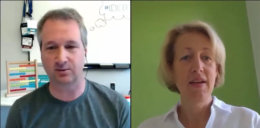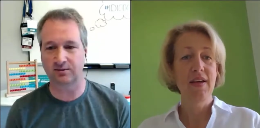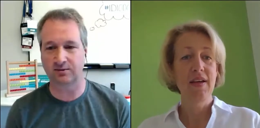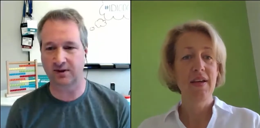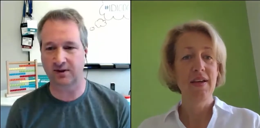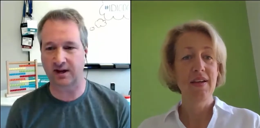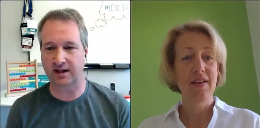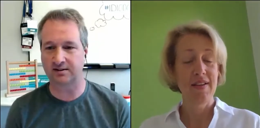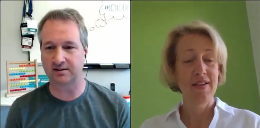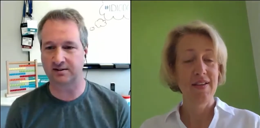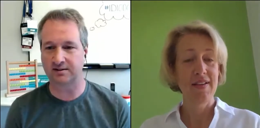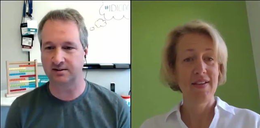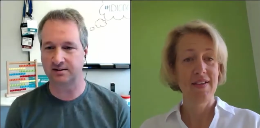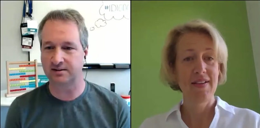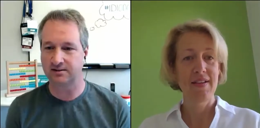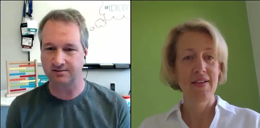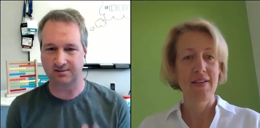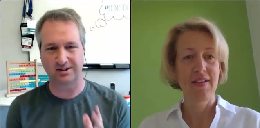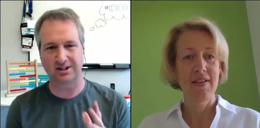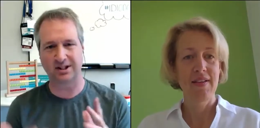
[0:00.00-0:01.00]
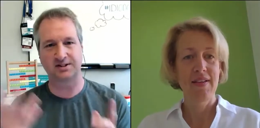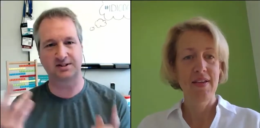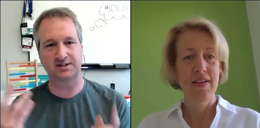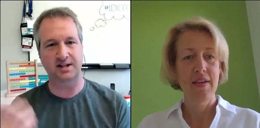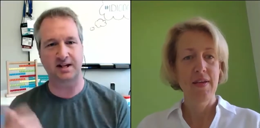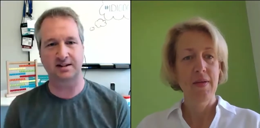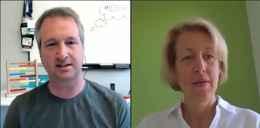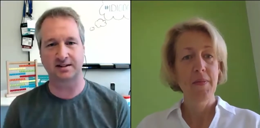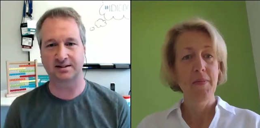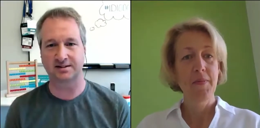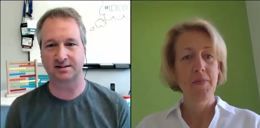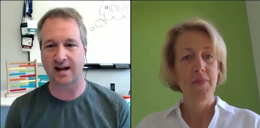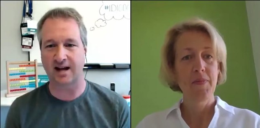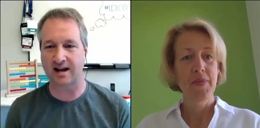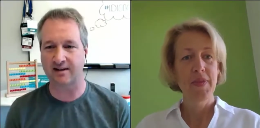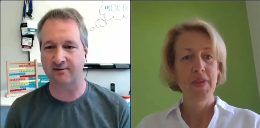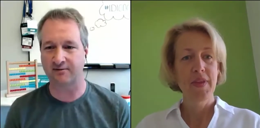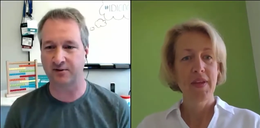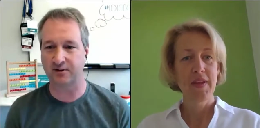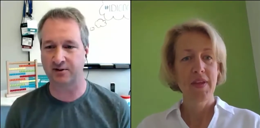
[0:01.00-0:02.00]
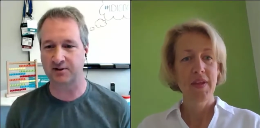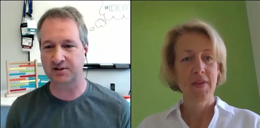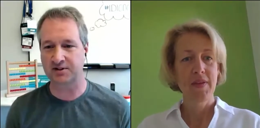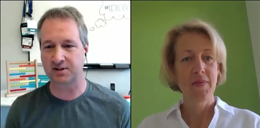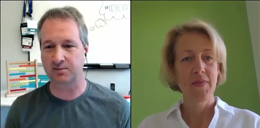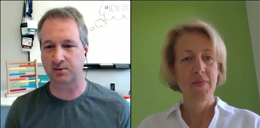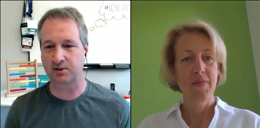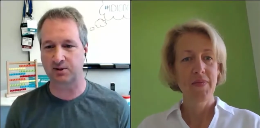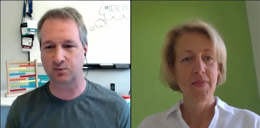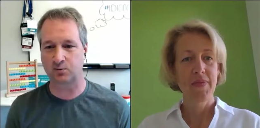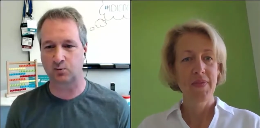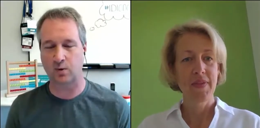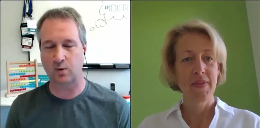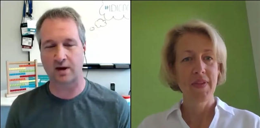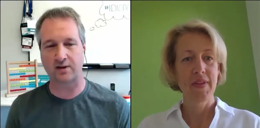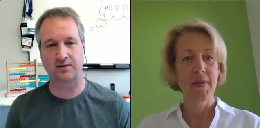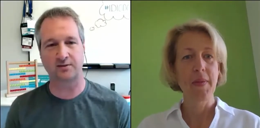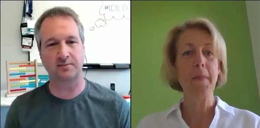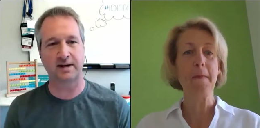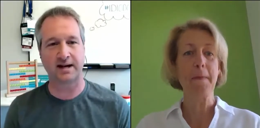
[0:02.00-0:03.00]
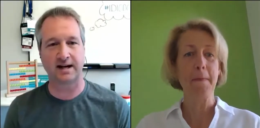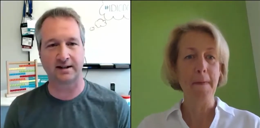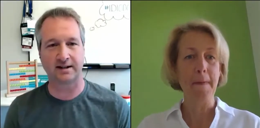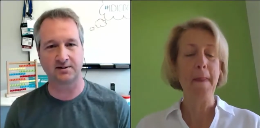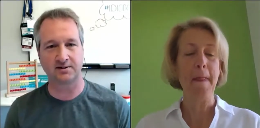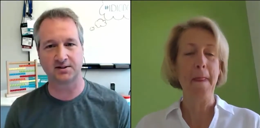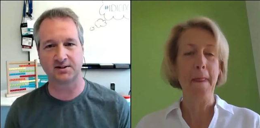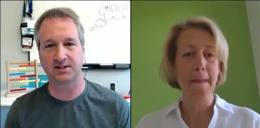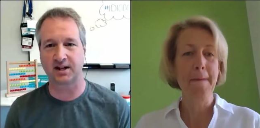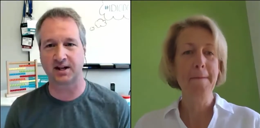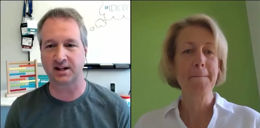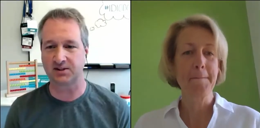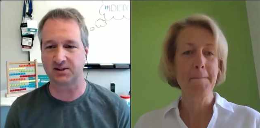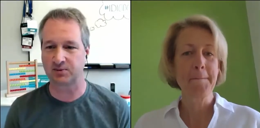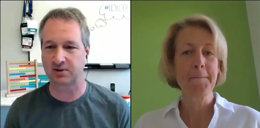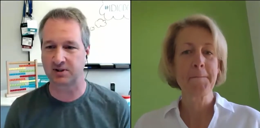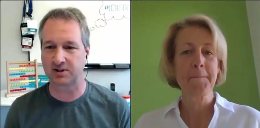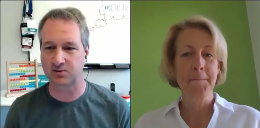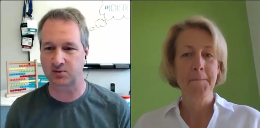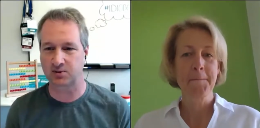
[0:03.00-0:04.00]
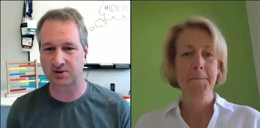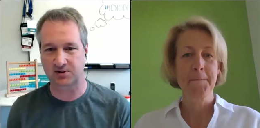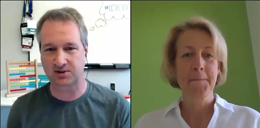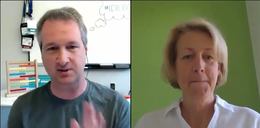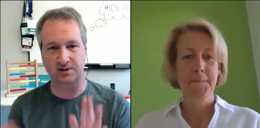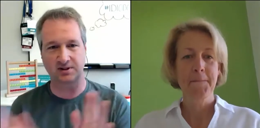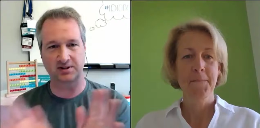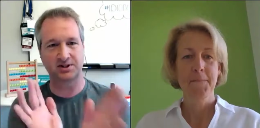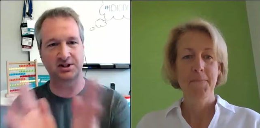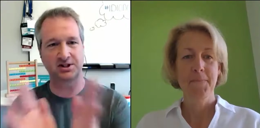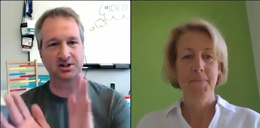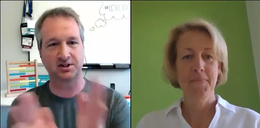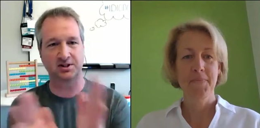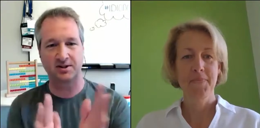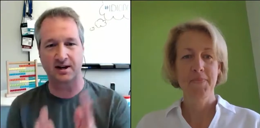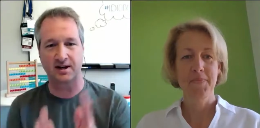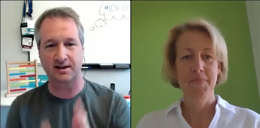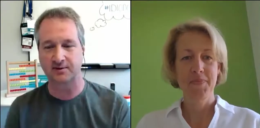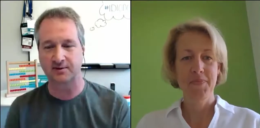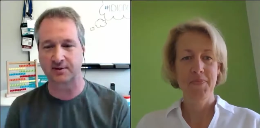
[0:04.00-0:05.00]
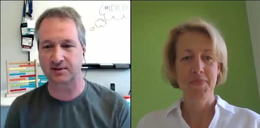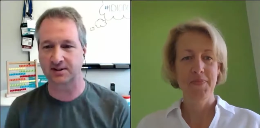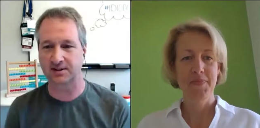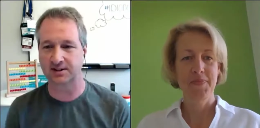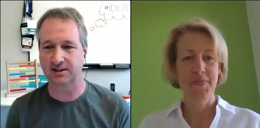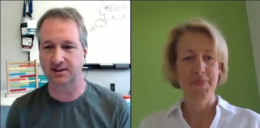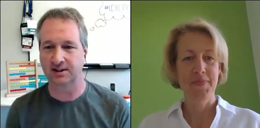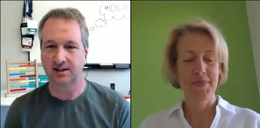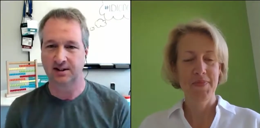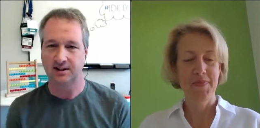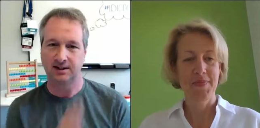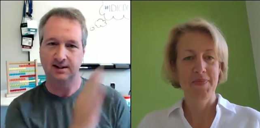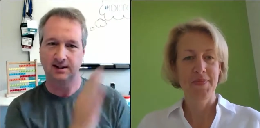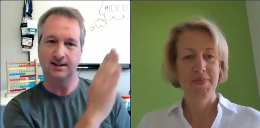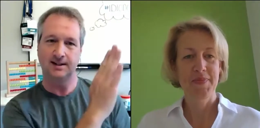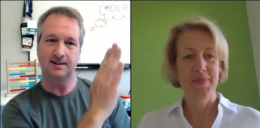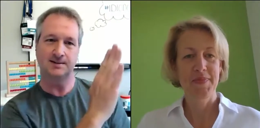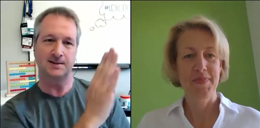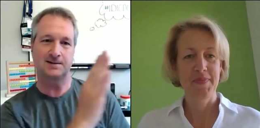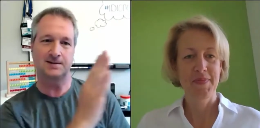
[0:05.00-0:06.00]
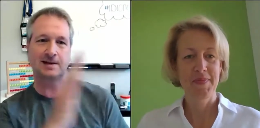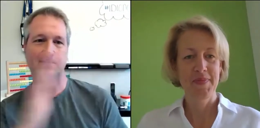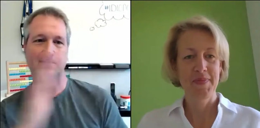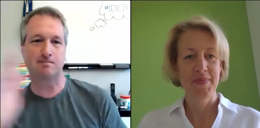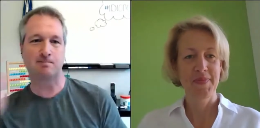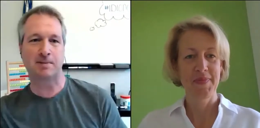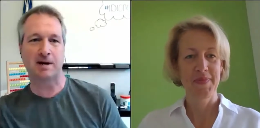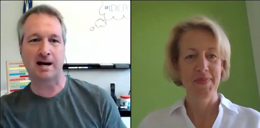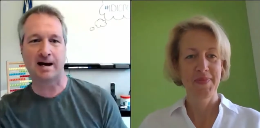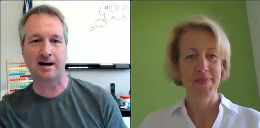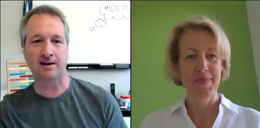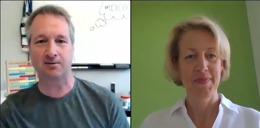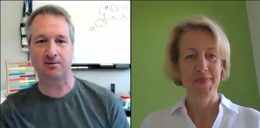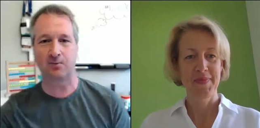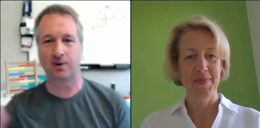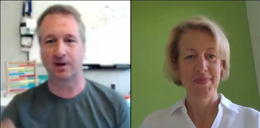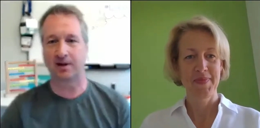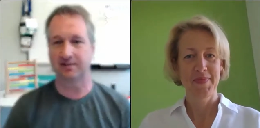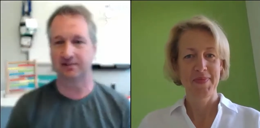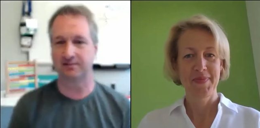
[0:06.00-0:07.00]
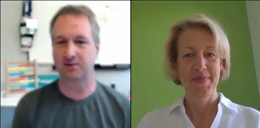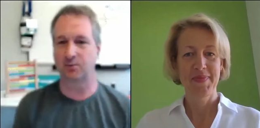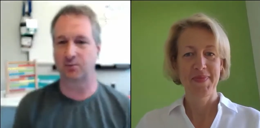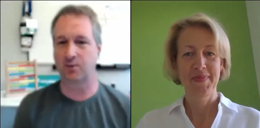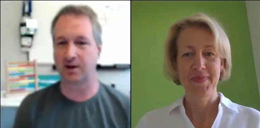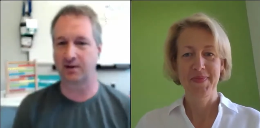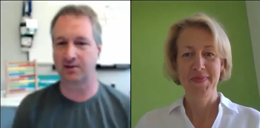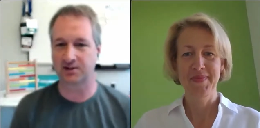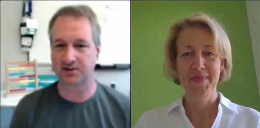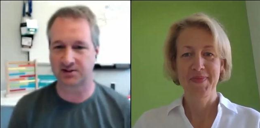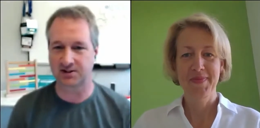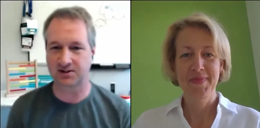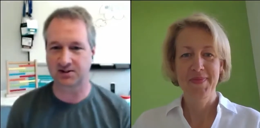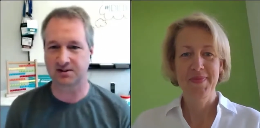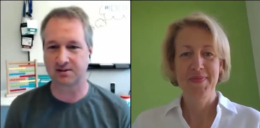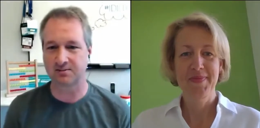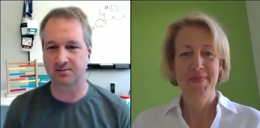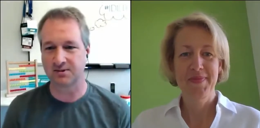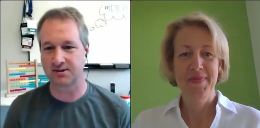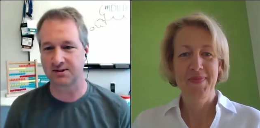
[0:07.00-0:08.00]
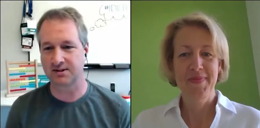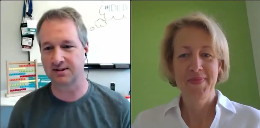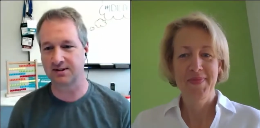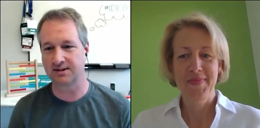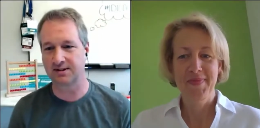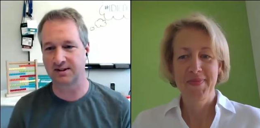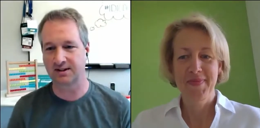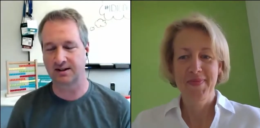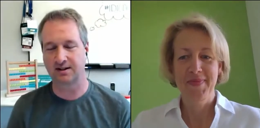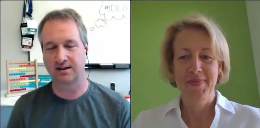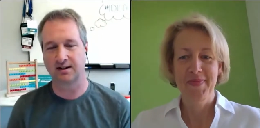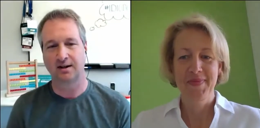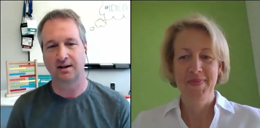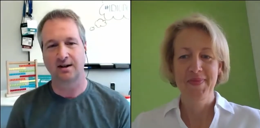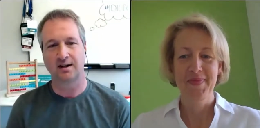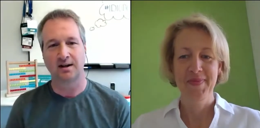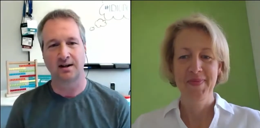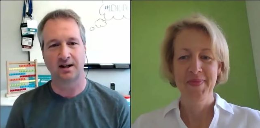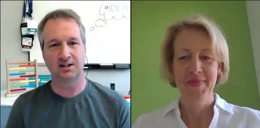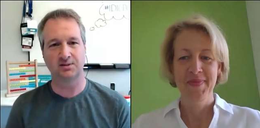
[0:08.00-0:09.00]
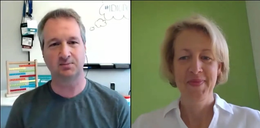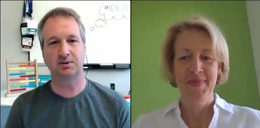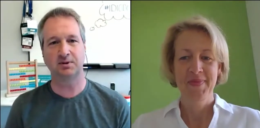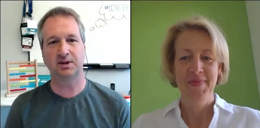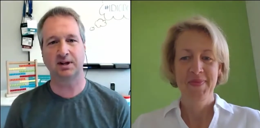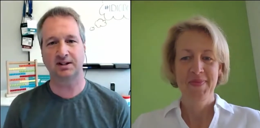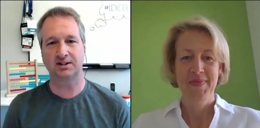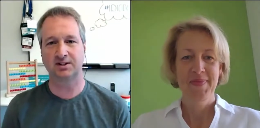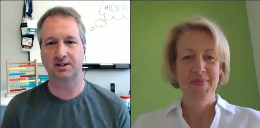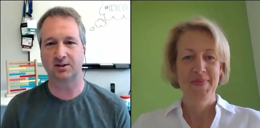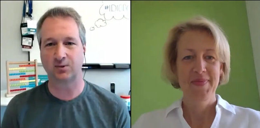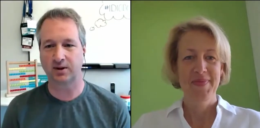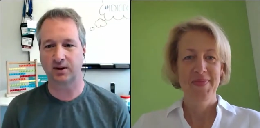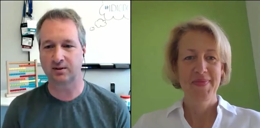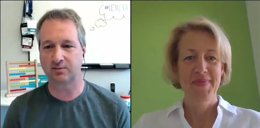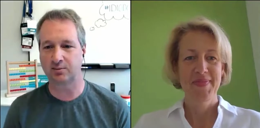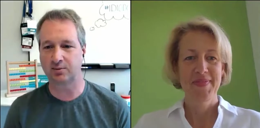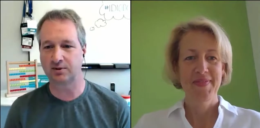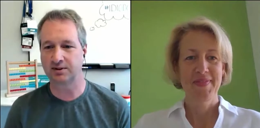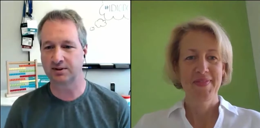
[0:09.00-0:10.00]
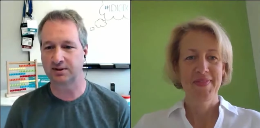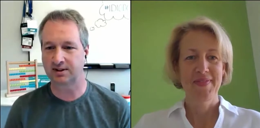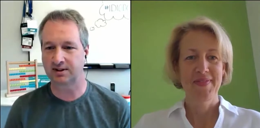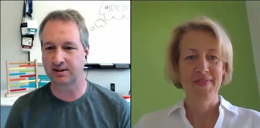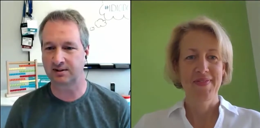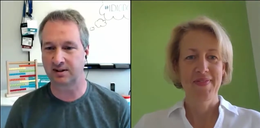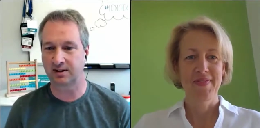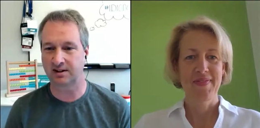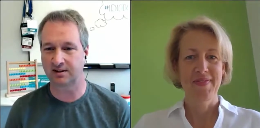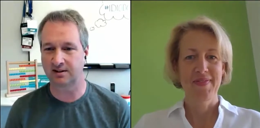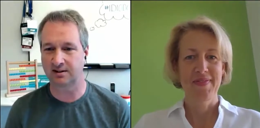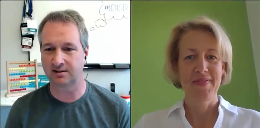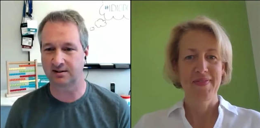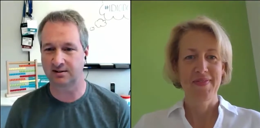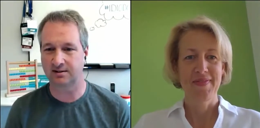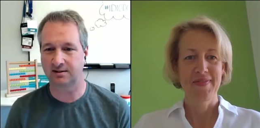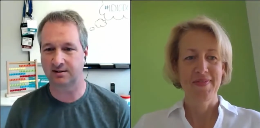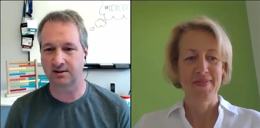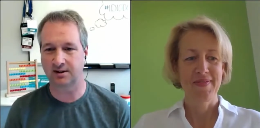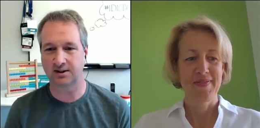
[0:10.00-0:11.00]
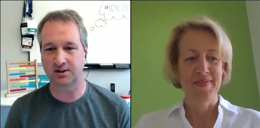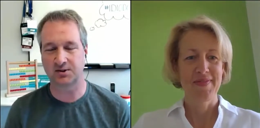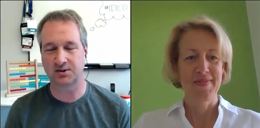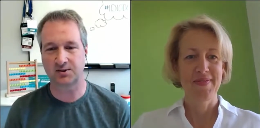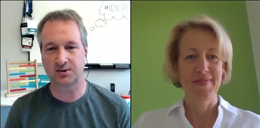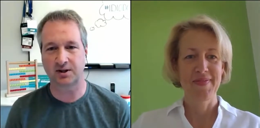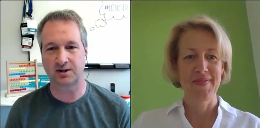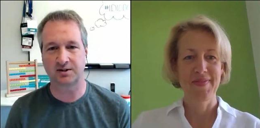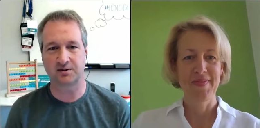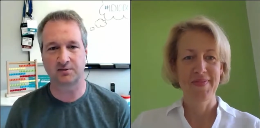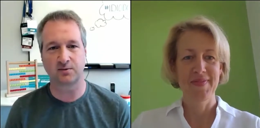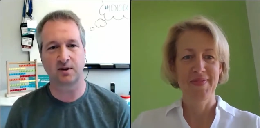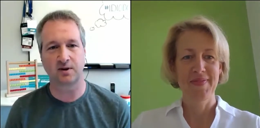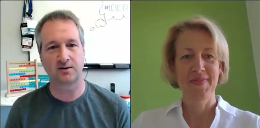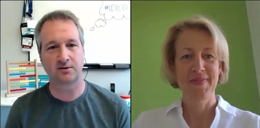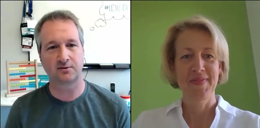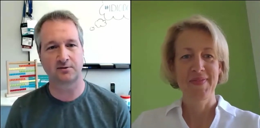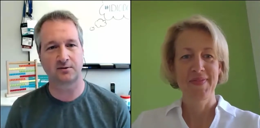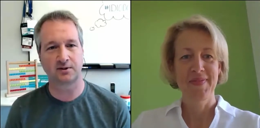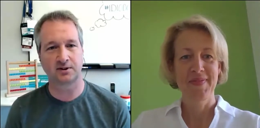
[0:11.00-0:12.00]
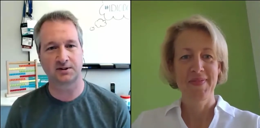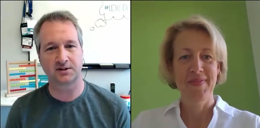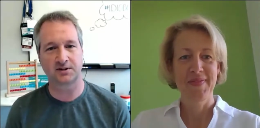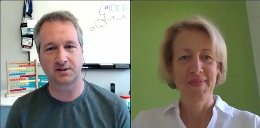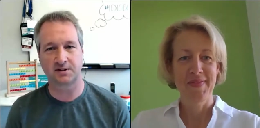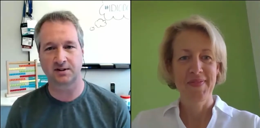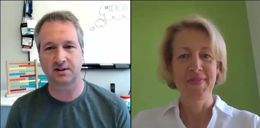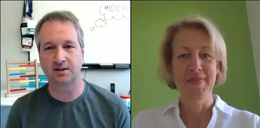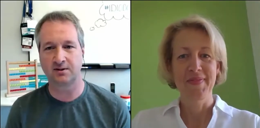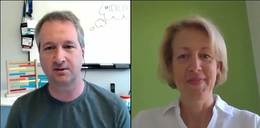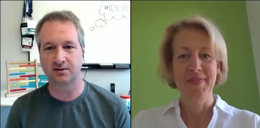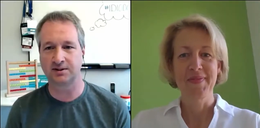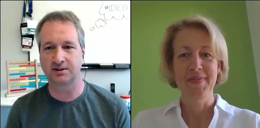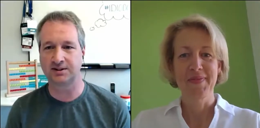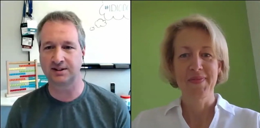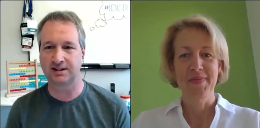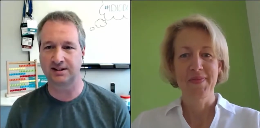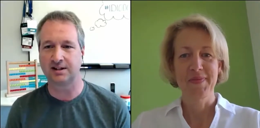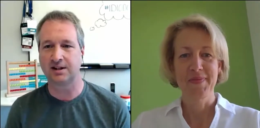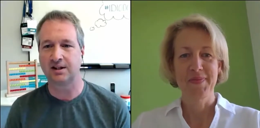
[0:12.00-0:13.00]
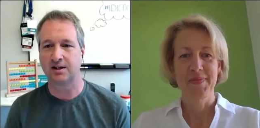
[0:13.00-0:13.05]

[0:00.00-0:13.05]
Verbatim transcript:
Speaker 1: we've had a, you guys tend to have very similar weather patterns to us because we're sort of geographically in the same pathway of the weather systems, and uh, it's been actually quite a brilliant uh, little stretch of weather for us here on the